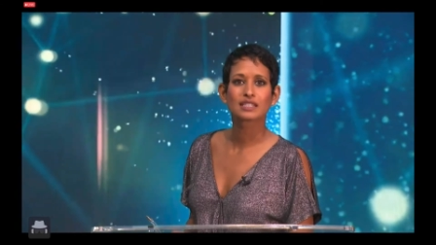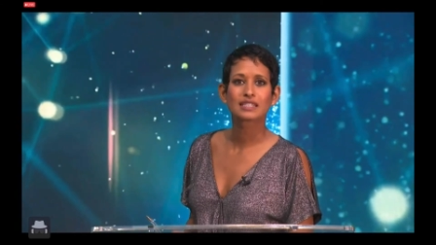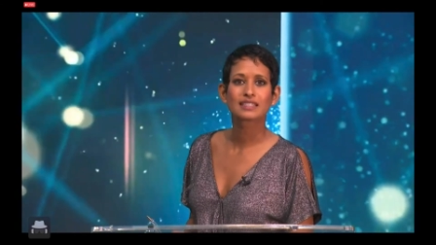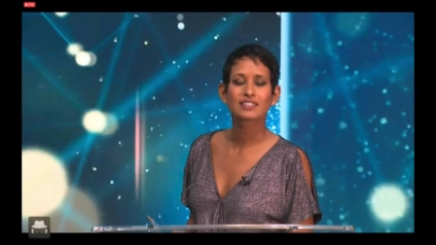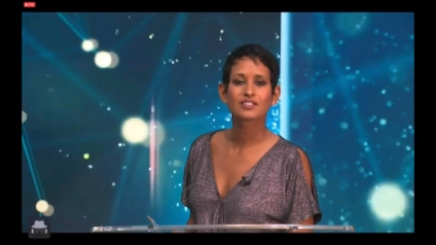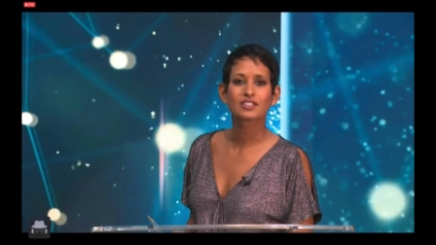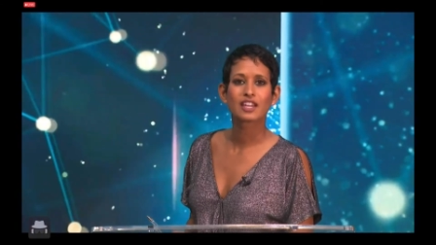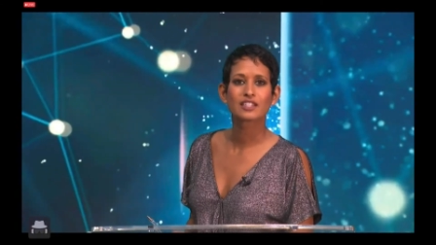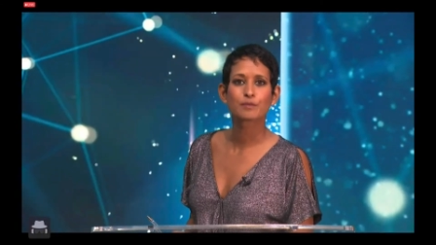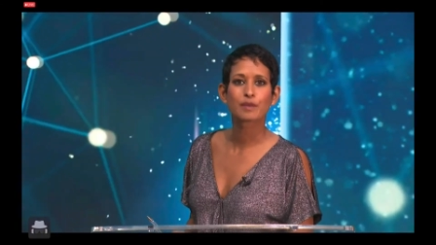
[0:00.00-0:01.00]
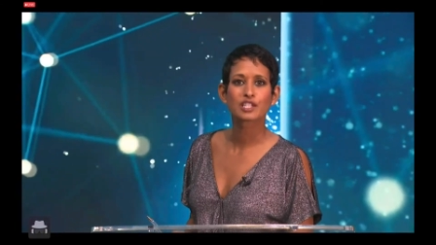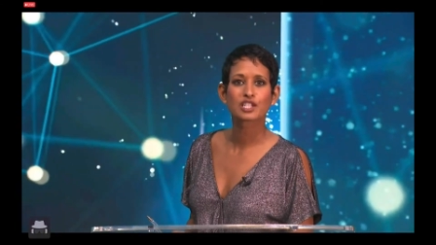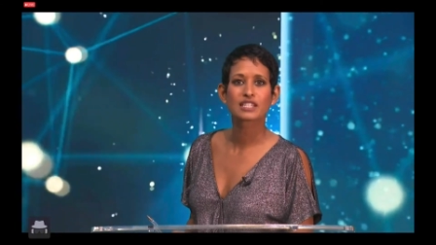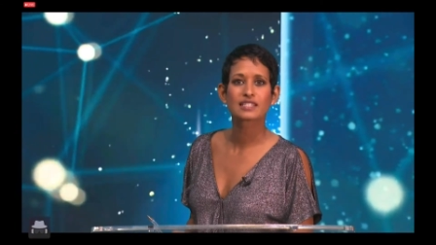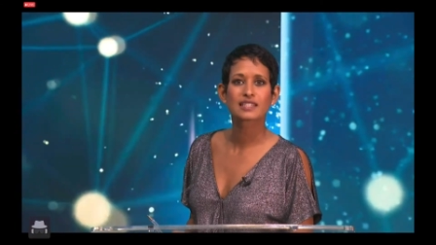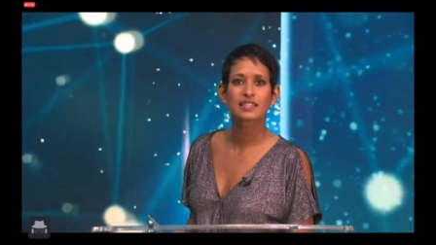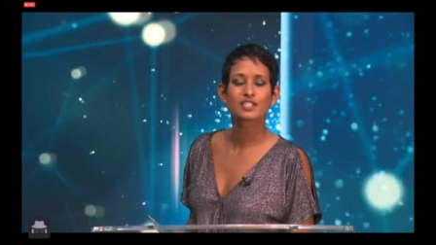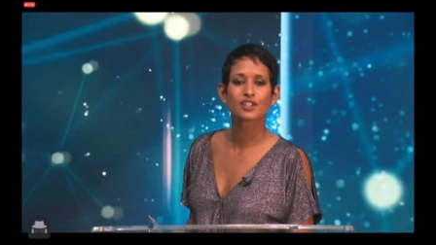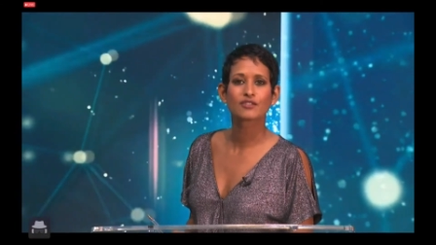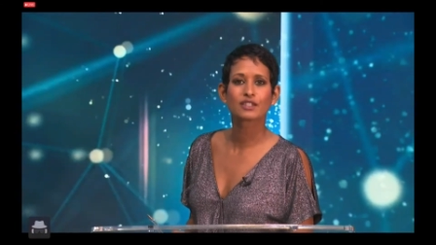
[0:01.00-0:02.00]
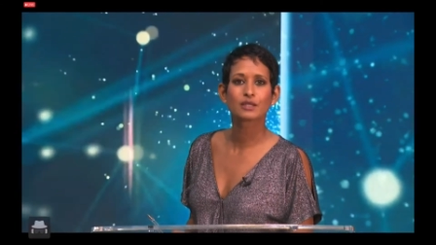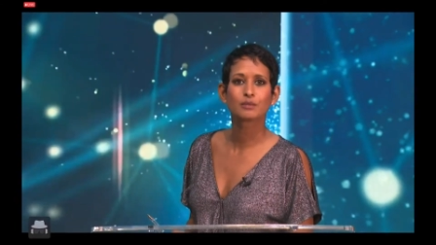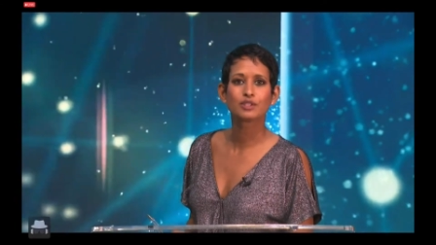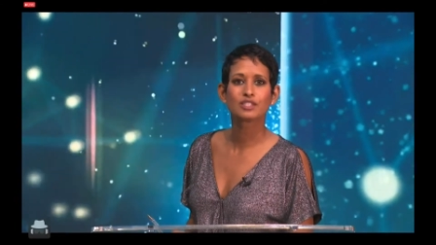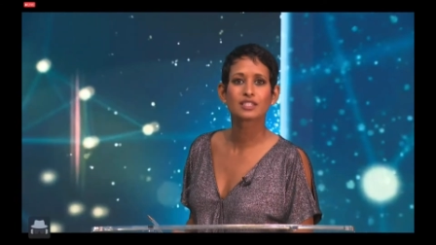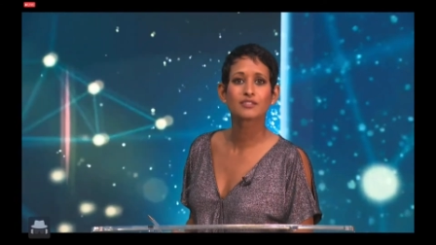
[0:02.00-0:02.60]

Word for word: Clinical Nurse Specialist, HIV Community,